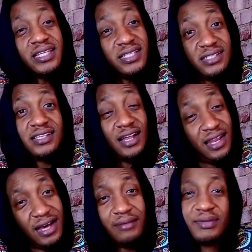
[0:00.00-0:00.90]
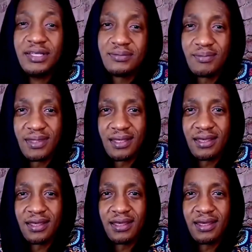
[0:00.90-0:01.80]
is alarming.
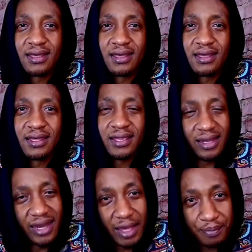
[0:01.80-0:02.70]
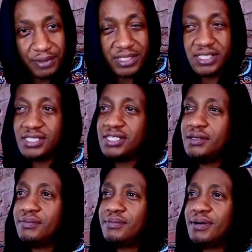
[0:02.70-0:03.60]

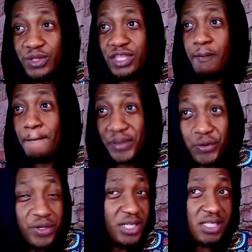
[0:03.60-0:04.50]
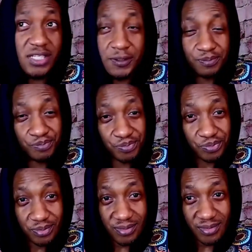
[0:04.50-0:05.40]
Nepotism with impunity
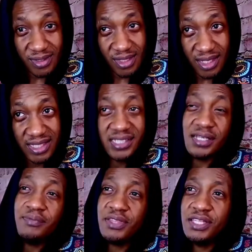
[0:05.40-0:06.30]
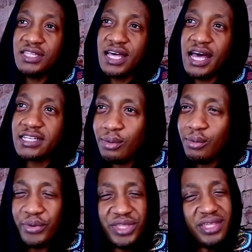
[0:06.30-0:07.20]
is something that
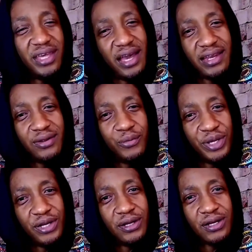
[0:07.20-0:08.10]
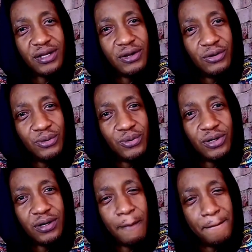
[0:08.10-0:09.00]
we will
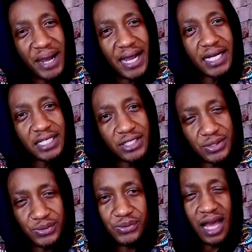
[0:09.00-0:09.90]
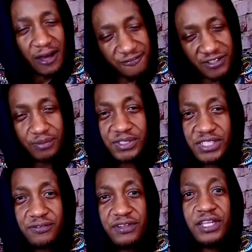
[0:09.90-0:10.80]
look back to after
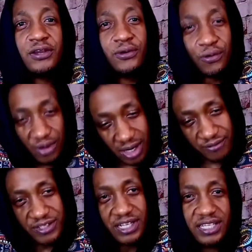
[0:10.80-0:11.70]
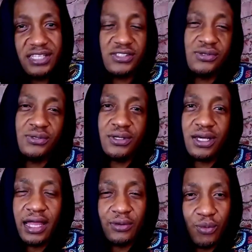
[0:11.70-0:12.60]
Museveni, long after he is gone,
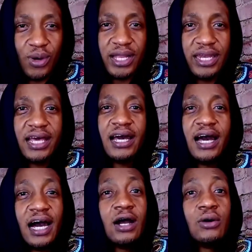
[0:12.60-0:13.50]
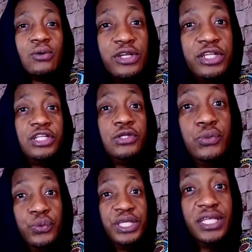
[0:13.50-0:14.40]
and wonder, how did
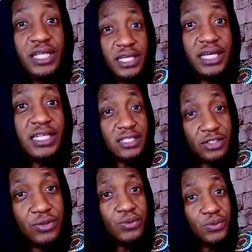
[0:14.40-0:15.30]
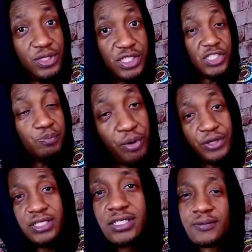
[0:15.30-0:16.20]
we get to this
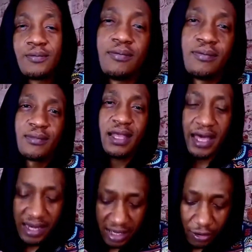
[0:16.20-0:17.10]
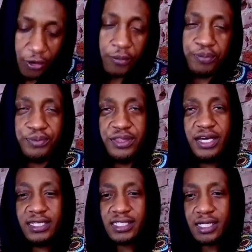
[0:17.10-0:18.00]
point? And I hope
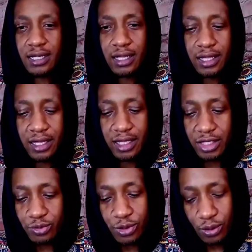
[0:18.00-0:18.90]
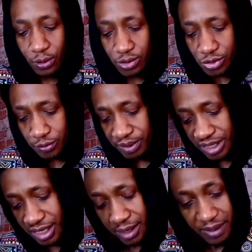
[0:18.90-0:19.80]
that it will also
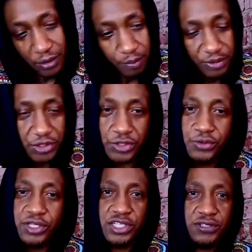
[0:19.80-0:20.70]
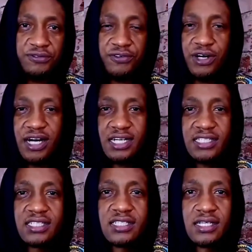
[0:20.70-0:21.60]
become an opportunity for
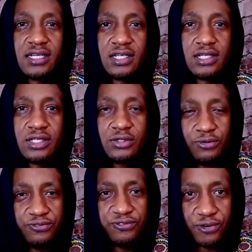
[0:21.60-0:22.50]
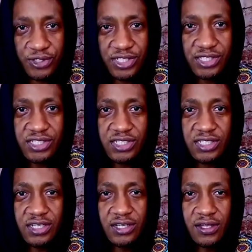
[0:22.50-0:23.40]
us to foster
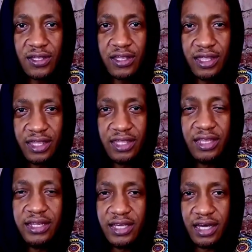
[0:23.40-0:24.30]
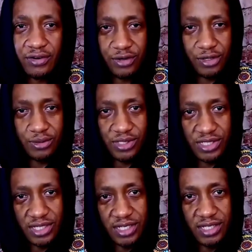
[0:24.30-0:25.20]
healing and
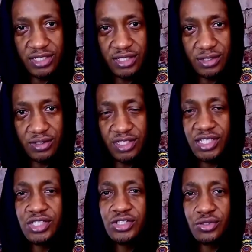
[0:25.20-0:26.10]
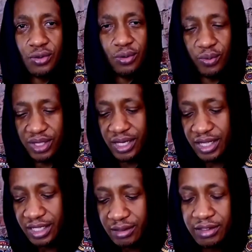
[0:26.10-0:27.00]
reconciliation, just so we can
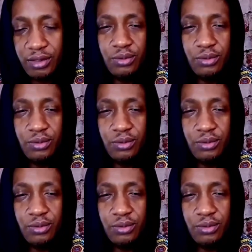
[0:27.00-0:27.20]
heal the